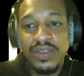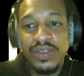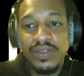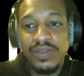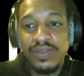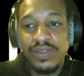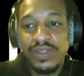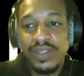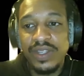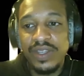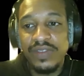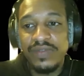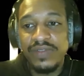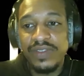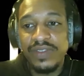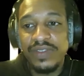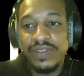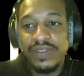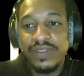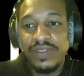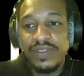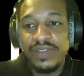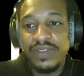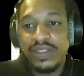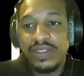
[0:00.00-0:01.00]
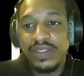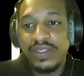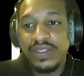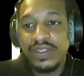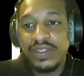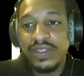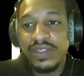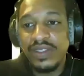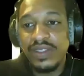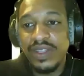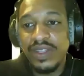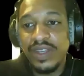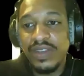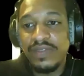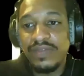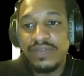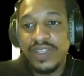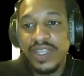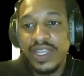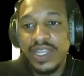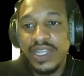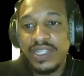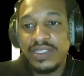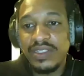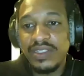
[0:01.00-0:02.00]
we'll definitely love
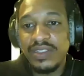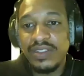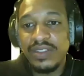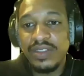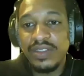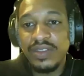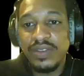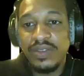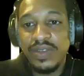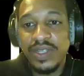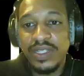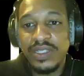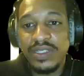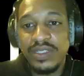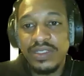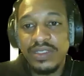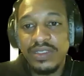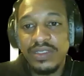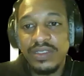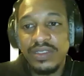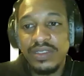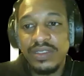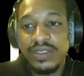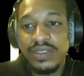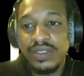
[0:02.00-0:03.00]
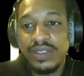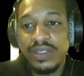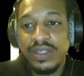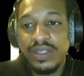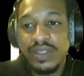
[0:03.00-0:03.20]
to answer your questions.